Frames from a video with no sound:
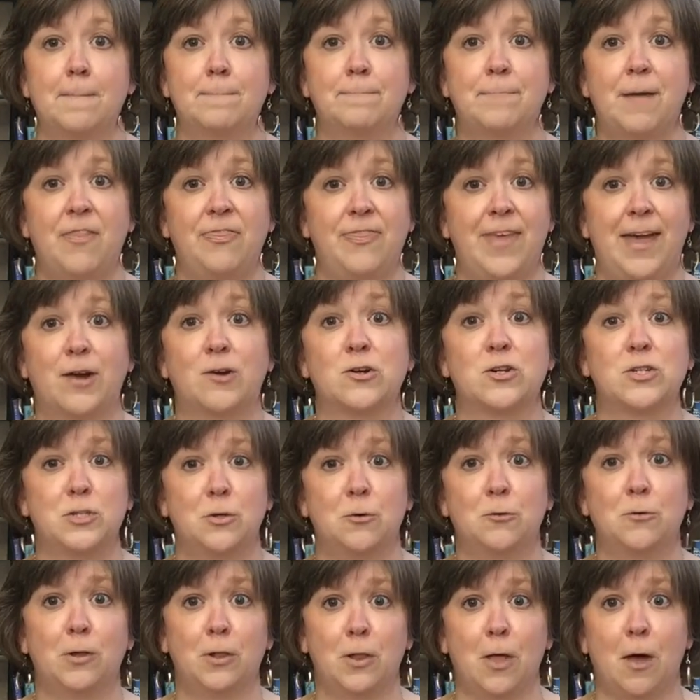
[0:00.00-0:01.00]
But they are
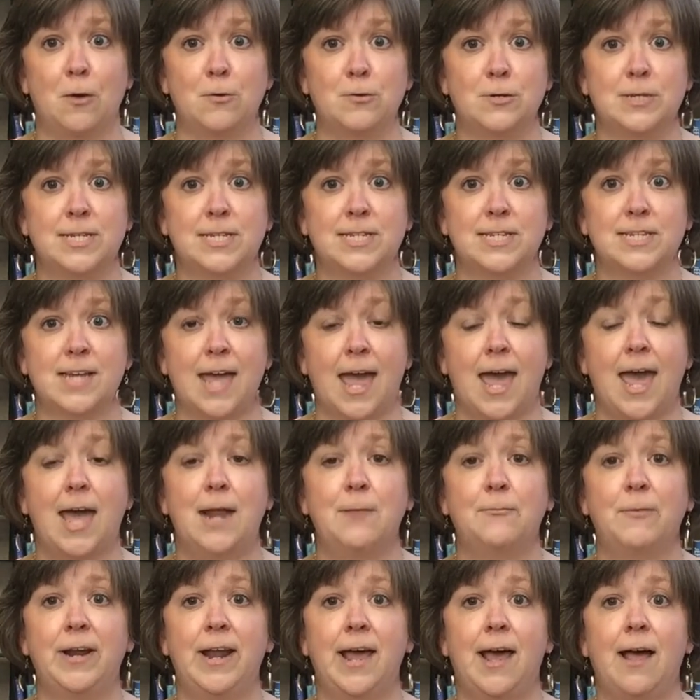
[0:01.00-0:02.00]
still close.
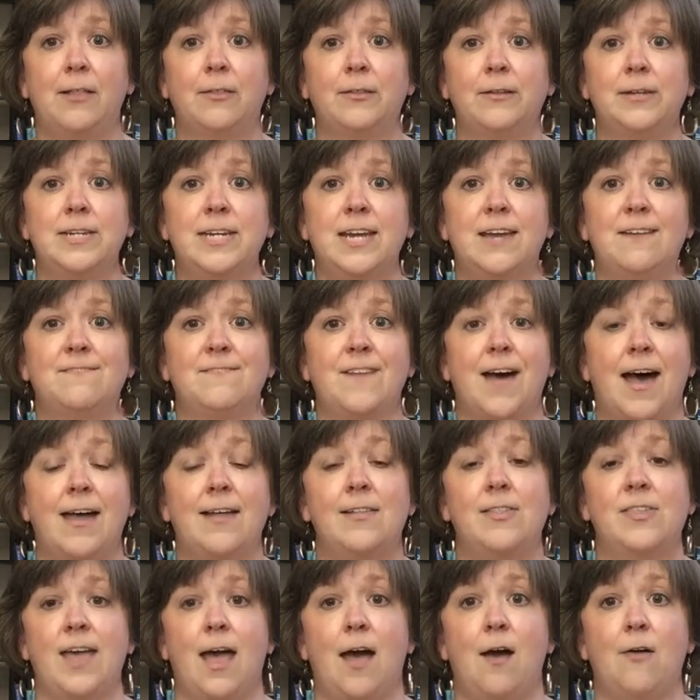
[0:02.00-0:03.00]
And when Elodie
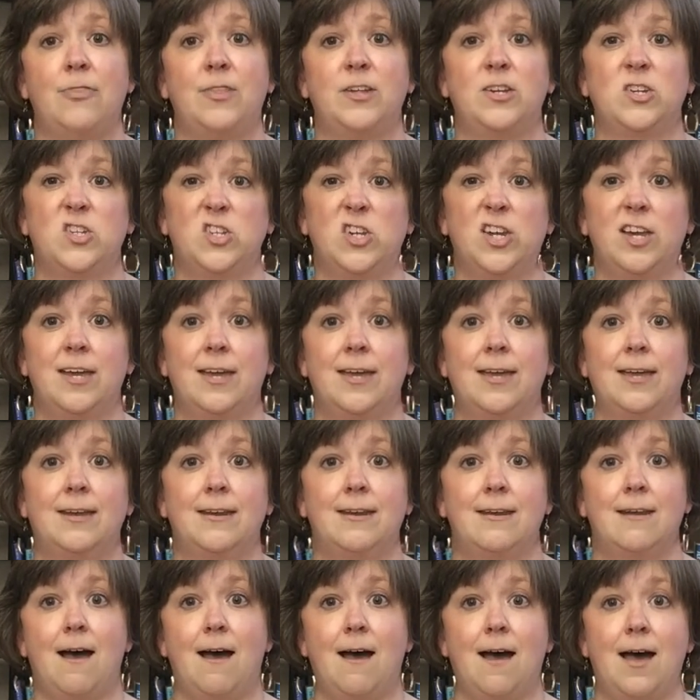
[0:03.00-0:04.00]
finds out that she
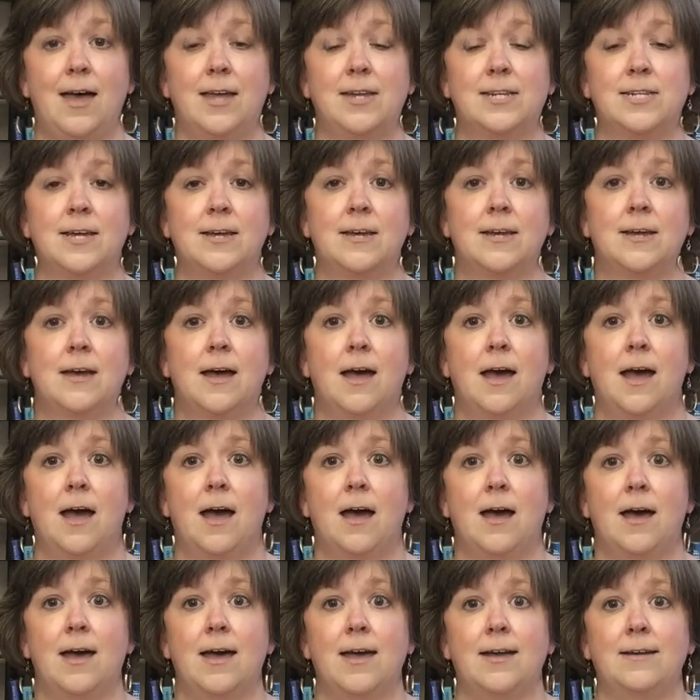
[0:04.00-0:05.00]
cannot
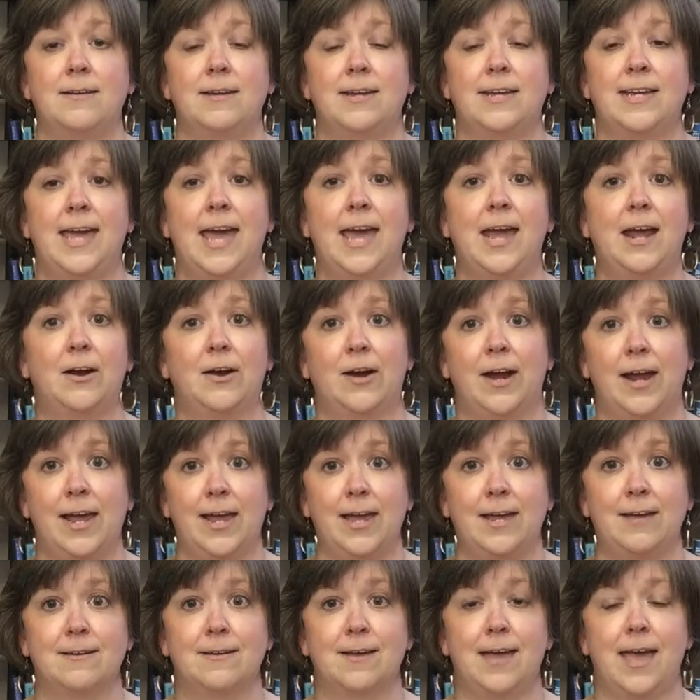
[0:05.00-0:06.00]

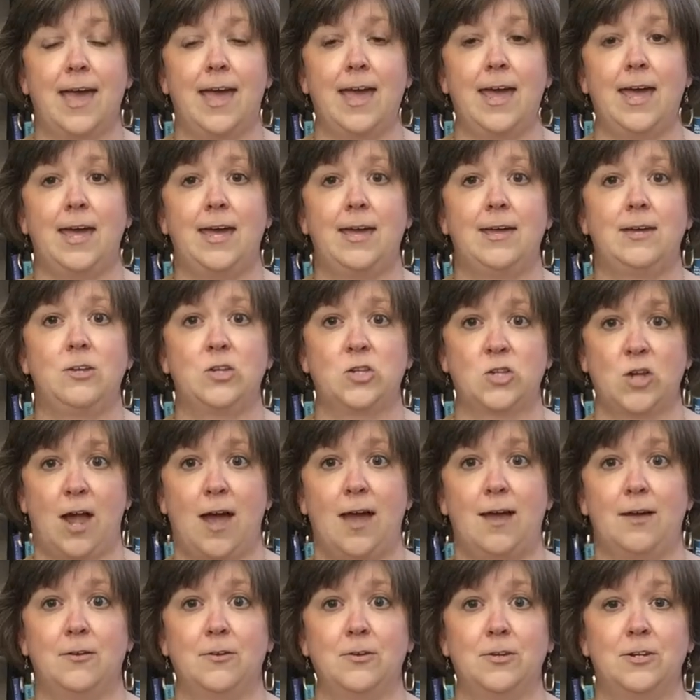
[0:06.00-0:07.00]
carry a
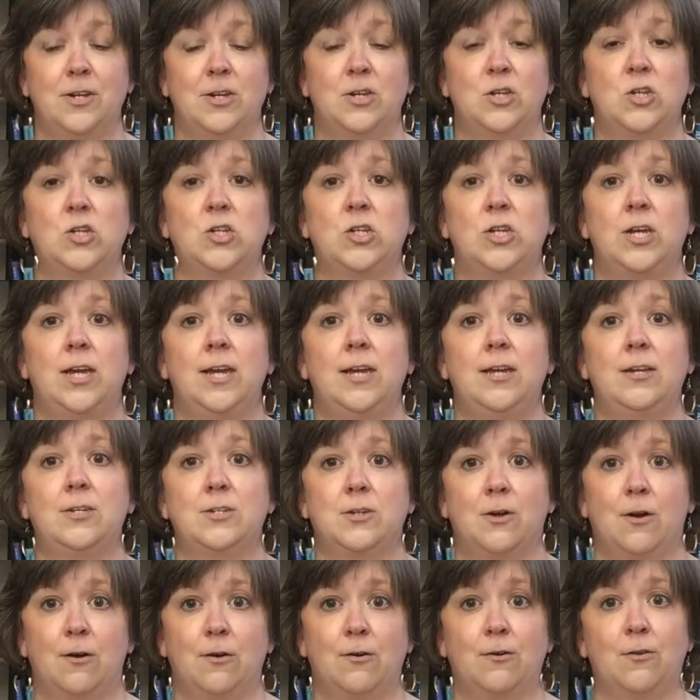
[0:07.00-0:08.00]
child, she
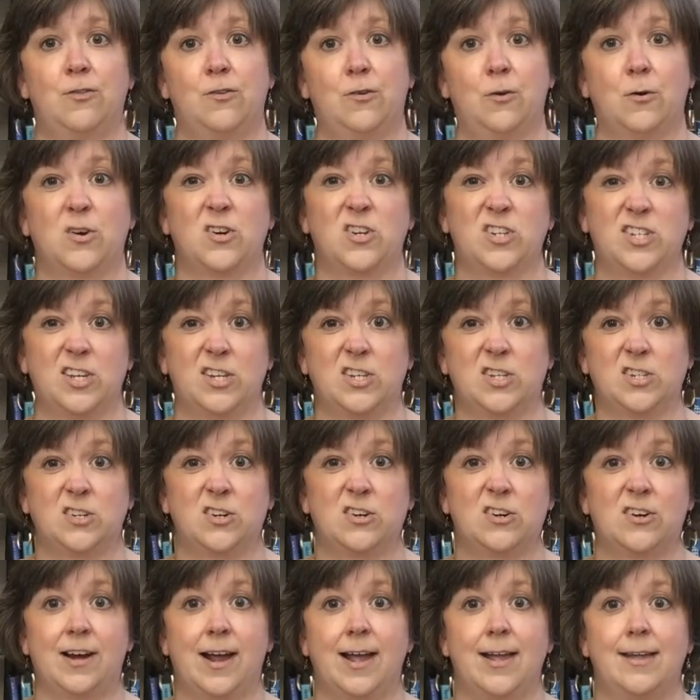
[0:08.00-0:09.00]
turns to her
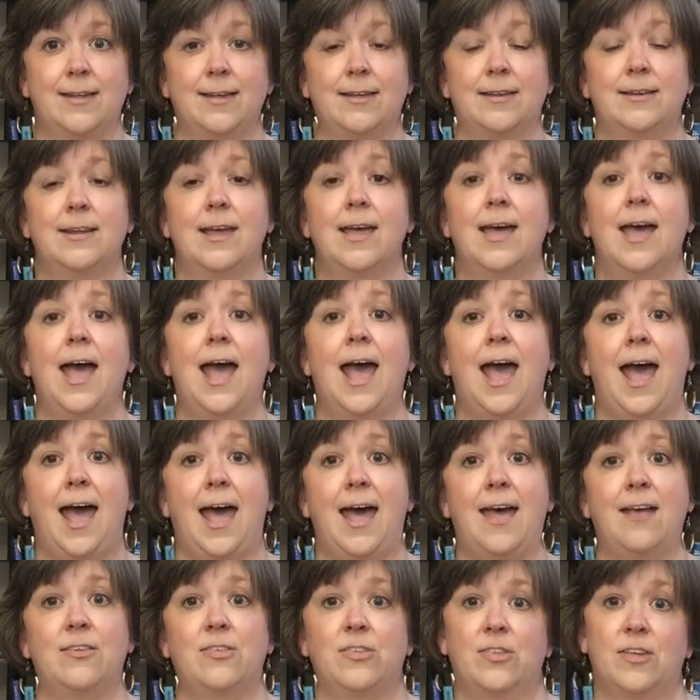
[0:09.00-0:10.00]
sister and
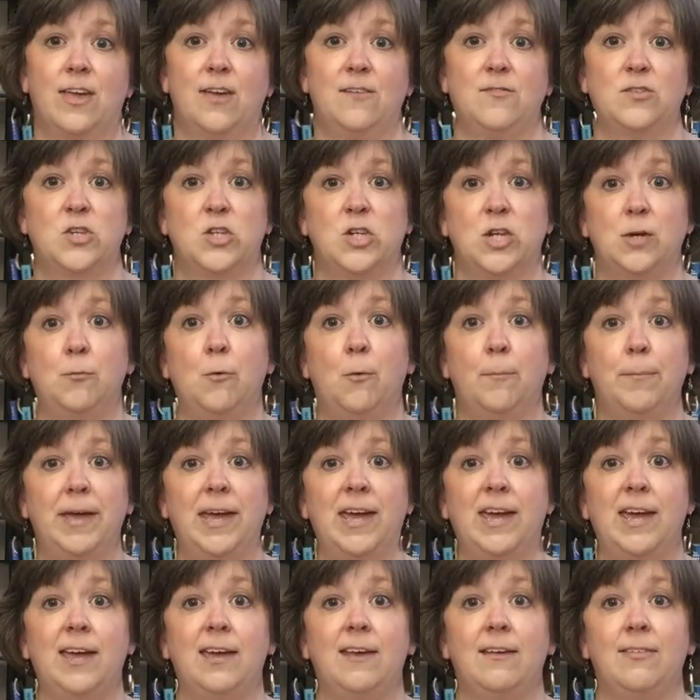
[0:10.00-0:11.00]
asks if she will
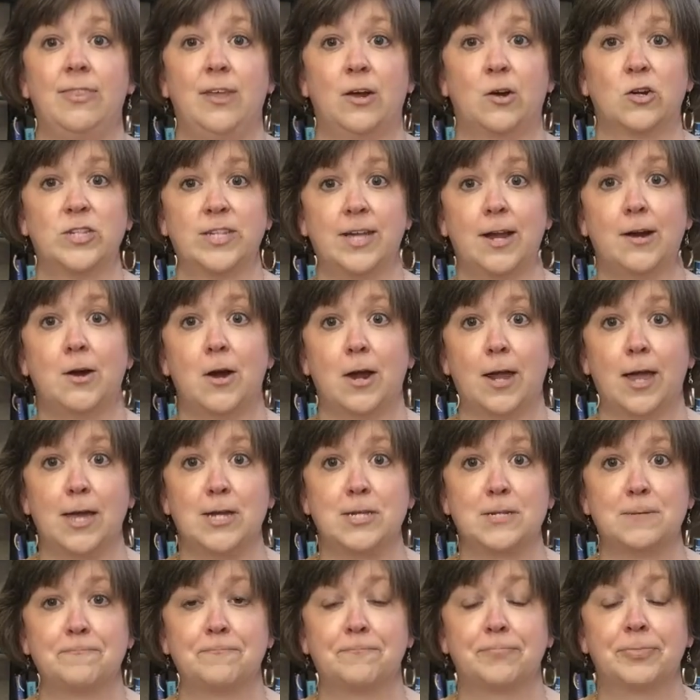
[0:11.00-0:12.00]
be their
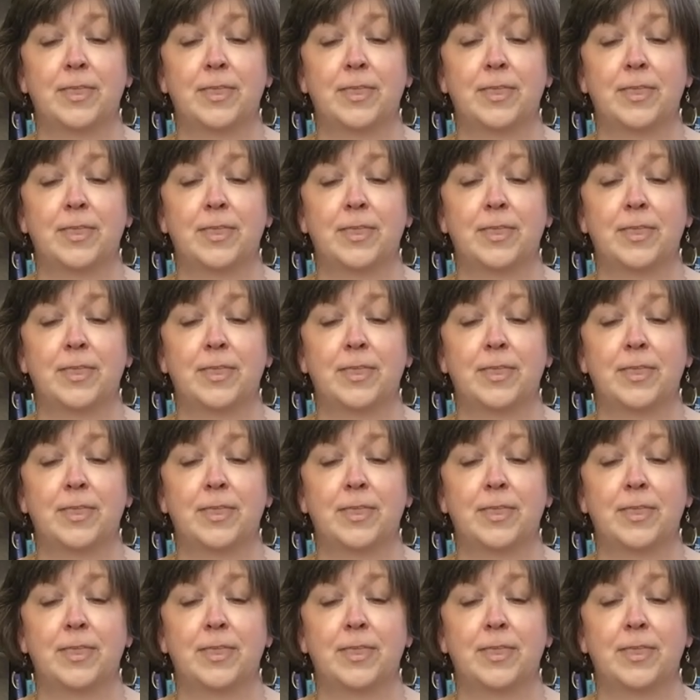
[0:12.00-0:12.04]
surrogate.